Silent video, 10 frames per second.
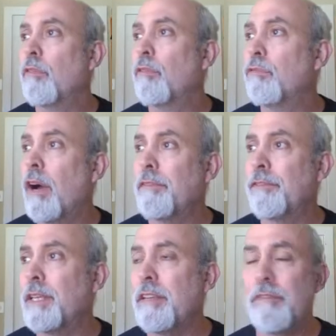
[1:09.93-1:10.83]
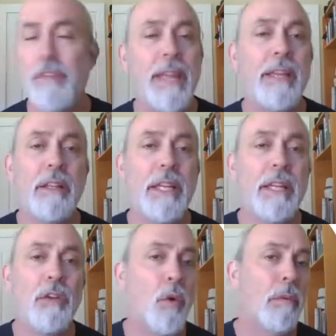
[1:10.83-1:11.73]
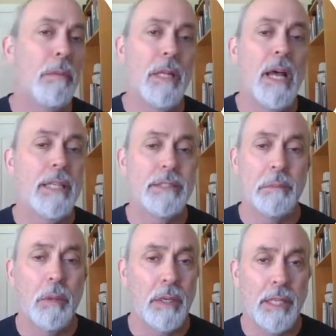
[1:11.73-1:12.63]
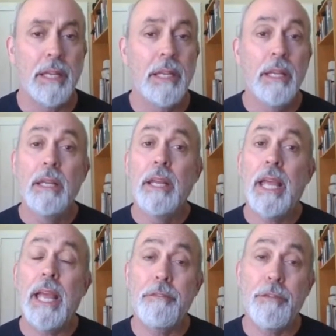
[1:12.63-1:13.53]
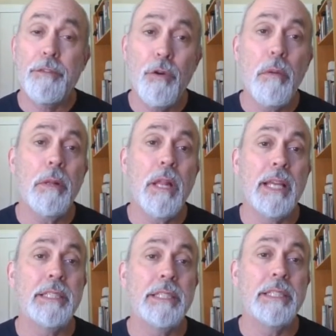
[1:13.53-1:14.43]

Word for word: roughly, vaguely normalize the market. And for normalize,